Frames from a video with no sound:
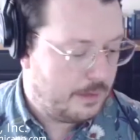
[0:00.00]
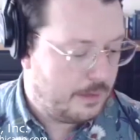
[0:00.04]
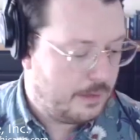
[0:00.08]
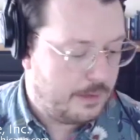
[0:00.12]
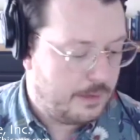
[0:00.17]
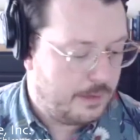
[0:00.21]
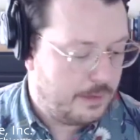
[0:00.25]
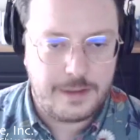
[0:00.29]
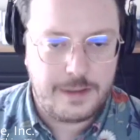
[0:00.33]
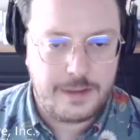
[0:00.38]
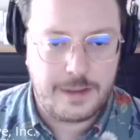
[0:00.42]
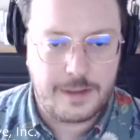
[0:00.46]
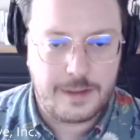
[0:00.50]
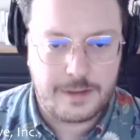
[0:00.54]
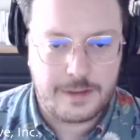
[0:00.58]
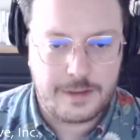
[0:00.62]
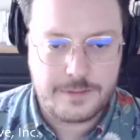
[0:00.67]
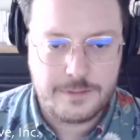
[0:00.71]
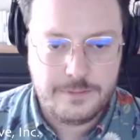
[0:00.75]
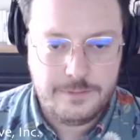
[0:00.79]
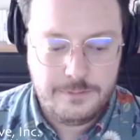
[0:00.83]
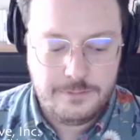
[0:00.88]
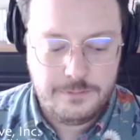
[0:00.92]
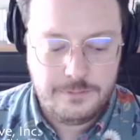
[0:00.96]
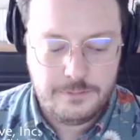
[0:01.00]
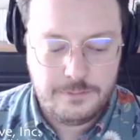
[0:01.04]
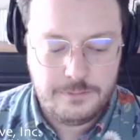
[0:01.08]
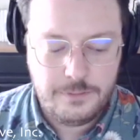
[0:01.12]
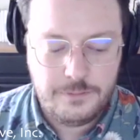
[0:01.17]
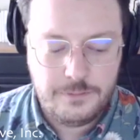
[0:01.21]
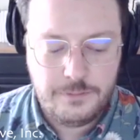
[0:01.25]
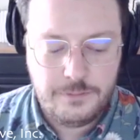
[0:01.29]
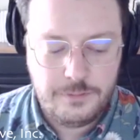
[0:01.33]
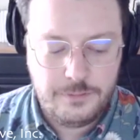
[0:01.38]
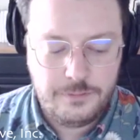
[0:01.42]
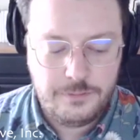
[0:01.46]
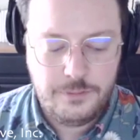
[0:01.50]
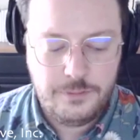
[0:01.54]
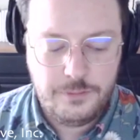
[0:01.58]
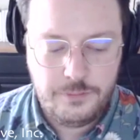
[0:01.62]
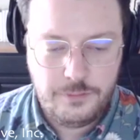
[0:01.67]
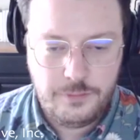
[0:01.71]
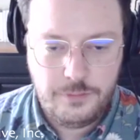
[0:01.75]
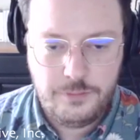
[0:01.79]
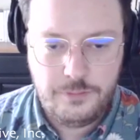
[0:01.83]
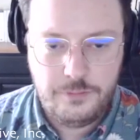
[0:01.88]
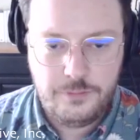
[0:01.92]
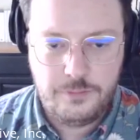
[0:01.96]
He kind of goes, ooh, ooh, ooh,
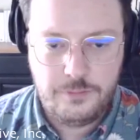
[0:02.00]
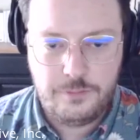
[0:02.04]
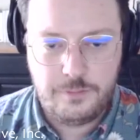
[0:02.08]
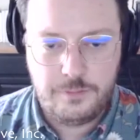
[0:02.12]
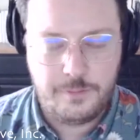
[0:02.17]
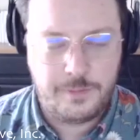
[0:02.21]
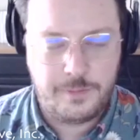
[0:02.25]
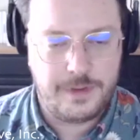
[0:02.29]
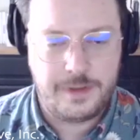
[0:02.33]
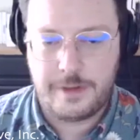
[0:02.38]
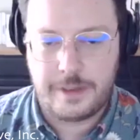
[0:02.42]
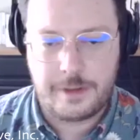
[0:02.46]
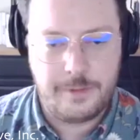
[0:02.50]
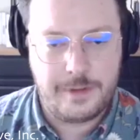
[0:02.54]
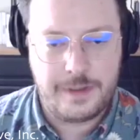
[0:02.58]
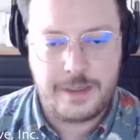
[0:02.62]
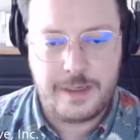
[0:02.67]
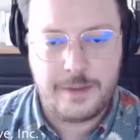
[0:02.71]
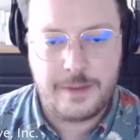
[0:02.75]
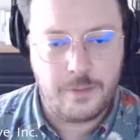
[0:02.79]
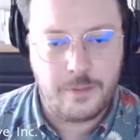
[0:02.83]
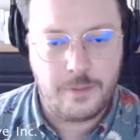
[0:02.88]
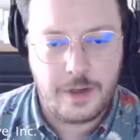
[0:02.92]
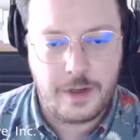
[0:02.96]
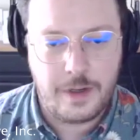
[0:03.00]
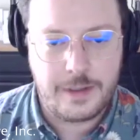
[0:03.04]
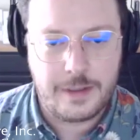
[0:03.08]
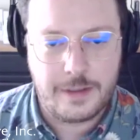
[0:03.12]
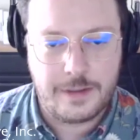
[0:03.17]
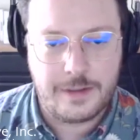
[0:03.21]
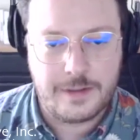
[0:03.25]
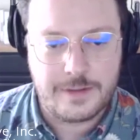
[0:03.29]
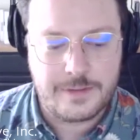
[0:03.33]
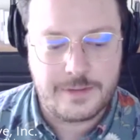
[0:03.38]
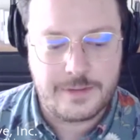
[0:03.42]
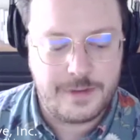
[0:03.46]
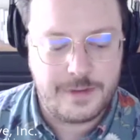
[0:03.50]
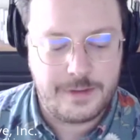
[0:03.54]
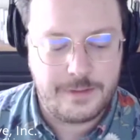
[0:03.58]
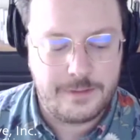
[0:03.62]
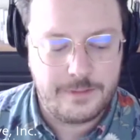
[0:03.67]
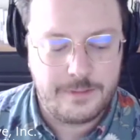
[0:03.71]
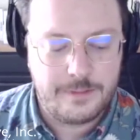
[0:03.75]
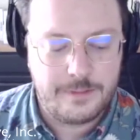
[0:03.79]
ooh, but they keep walking and it's fine.